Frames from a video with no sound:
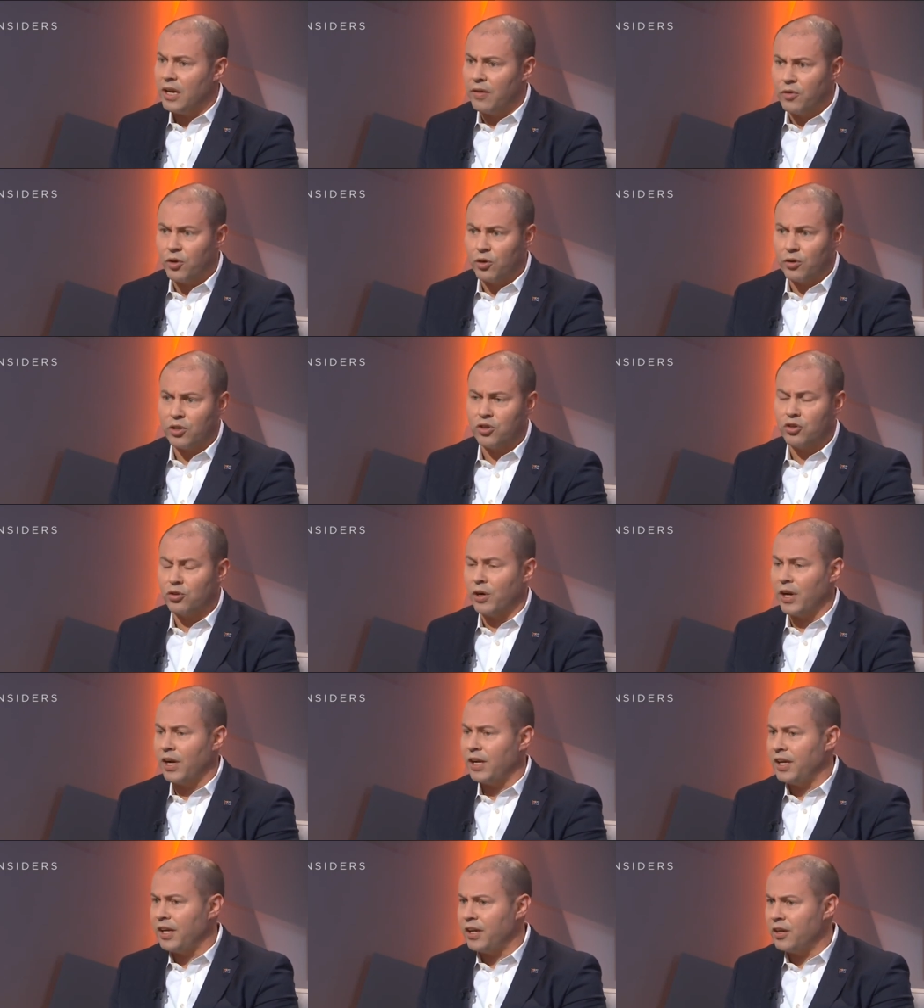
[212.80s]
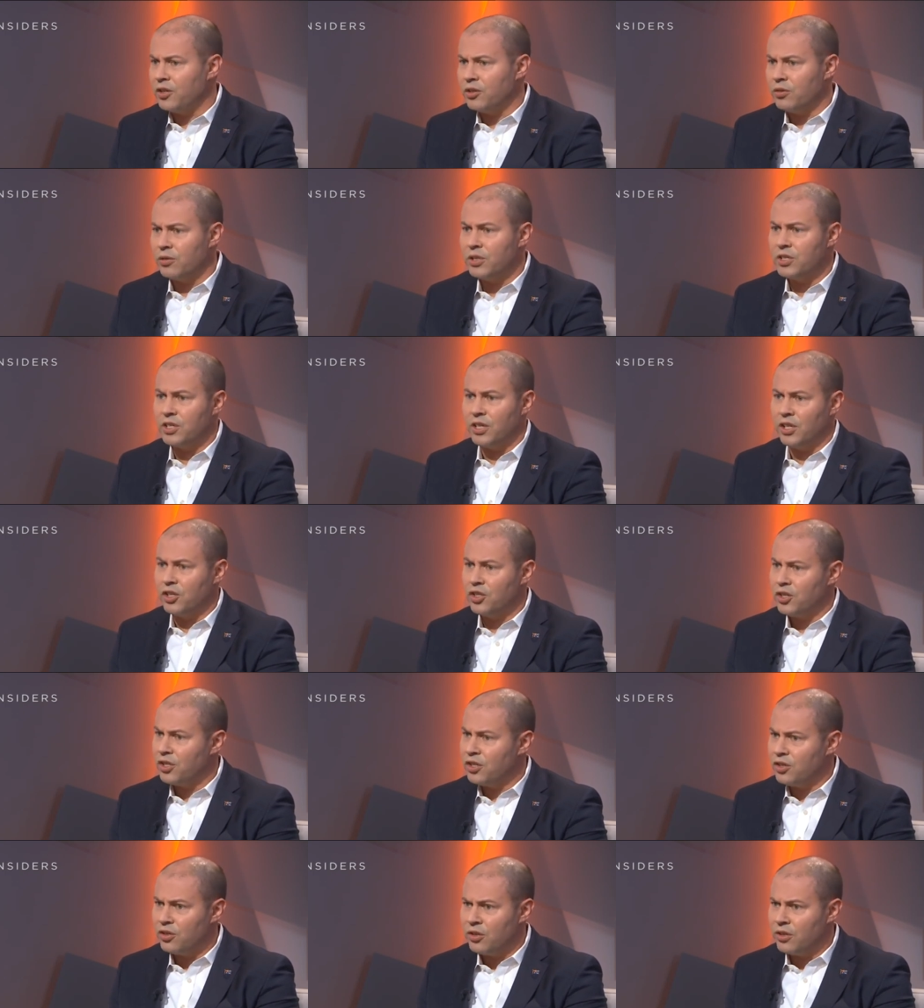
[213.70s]
if you're a tradie and you're a
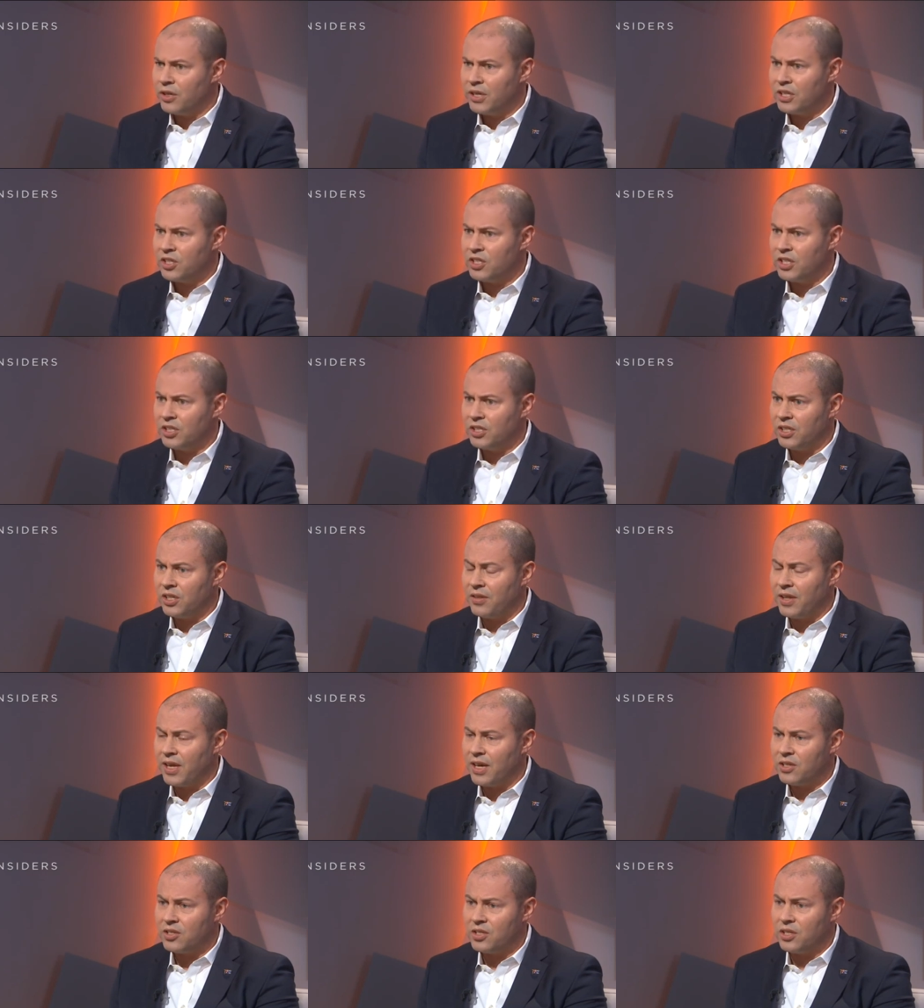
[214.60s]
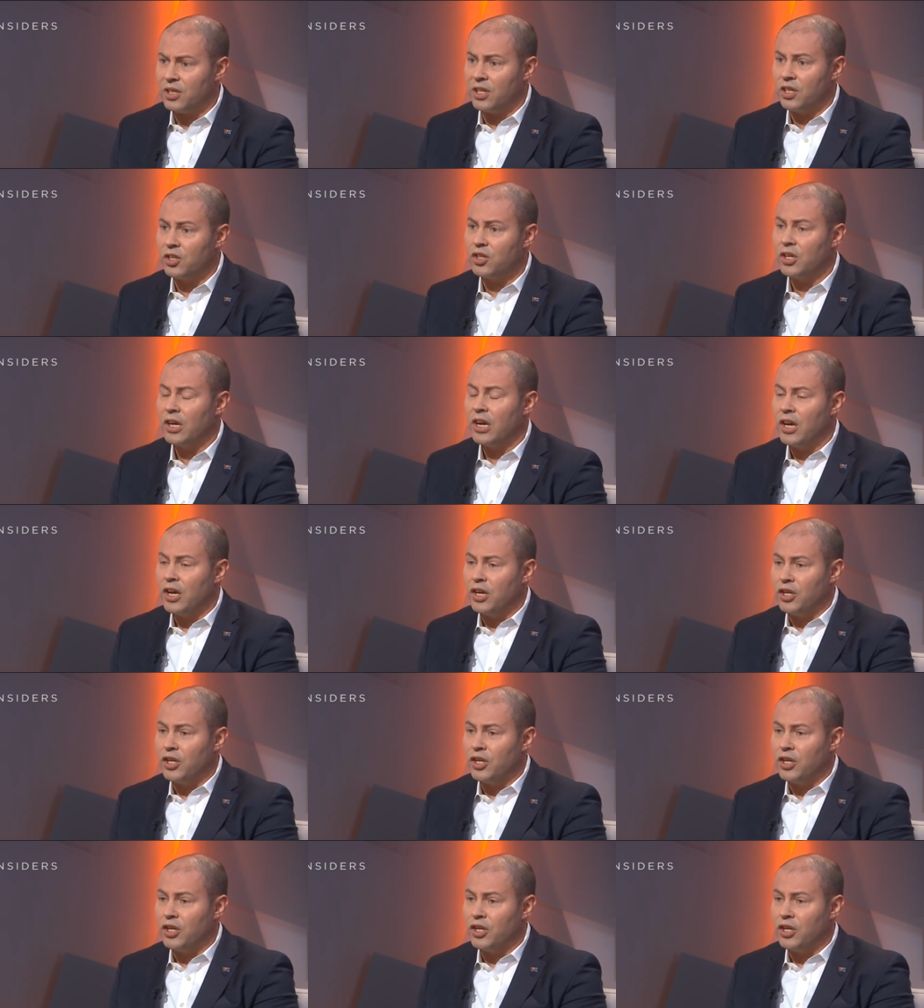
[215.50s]
teacher, you're earning 60000 each,